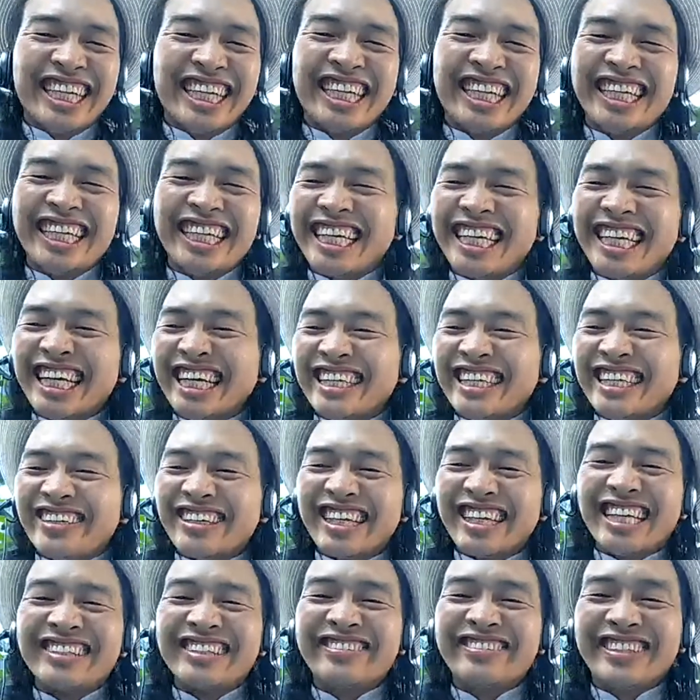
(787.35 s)
and
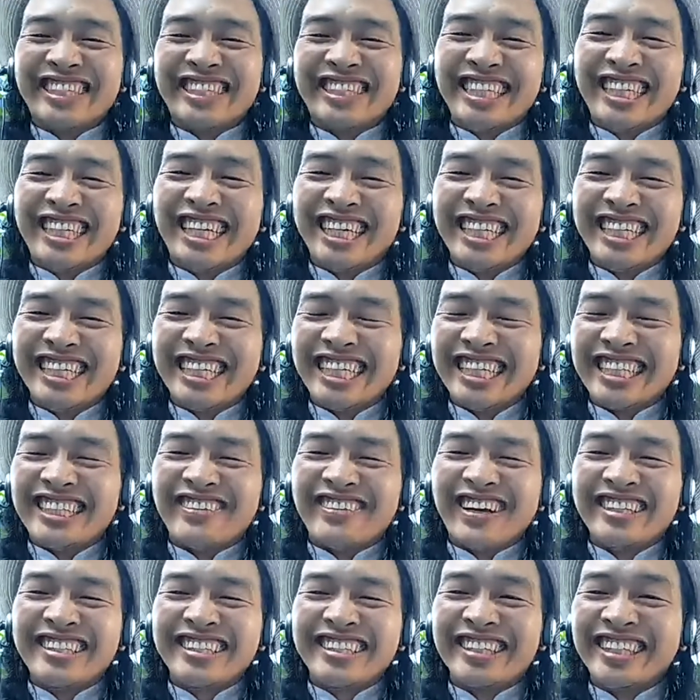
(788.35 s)
with seating,
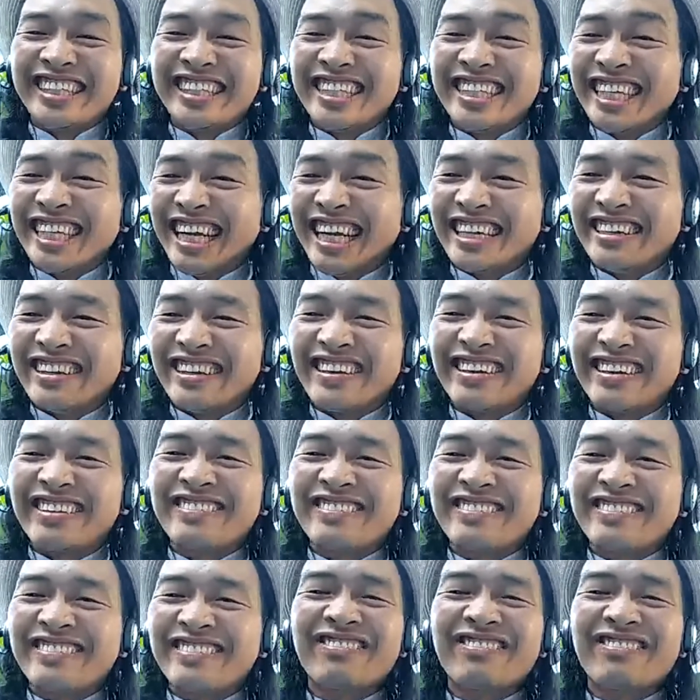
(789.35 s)
especially at
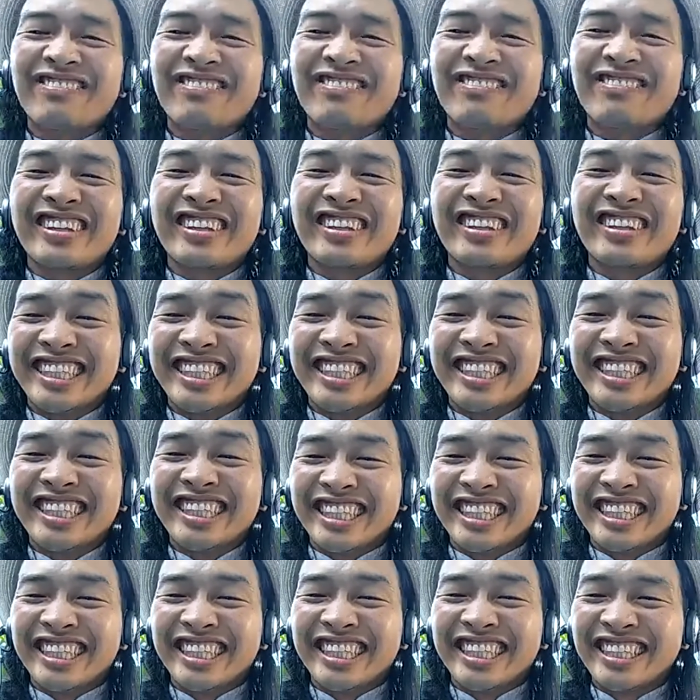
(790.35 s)
places such as
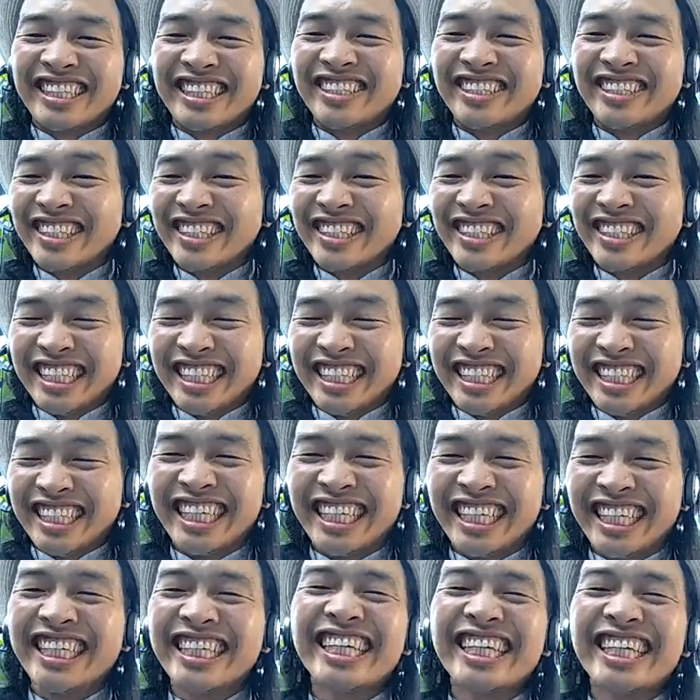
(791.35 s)
hospitals and
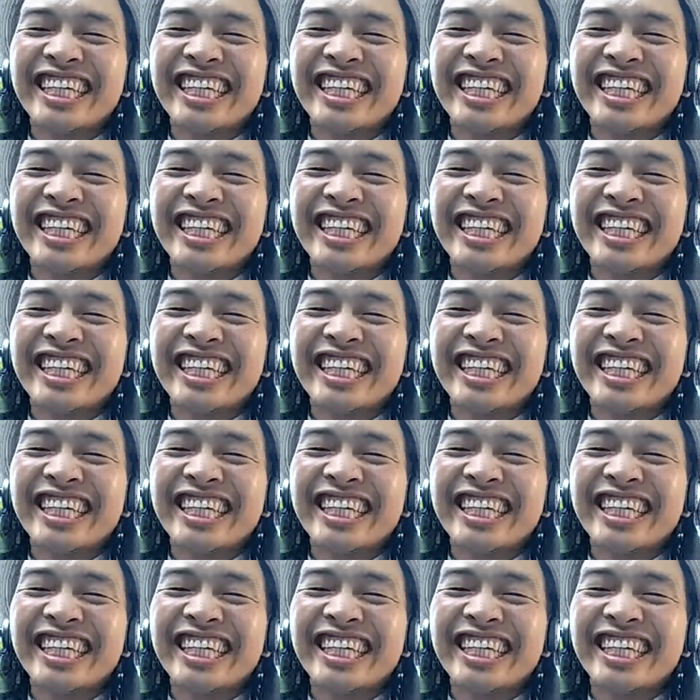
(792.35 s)
other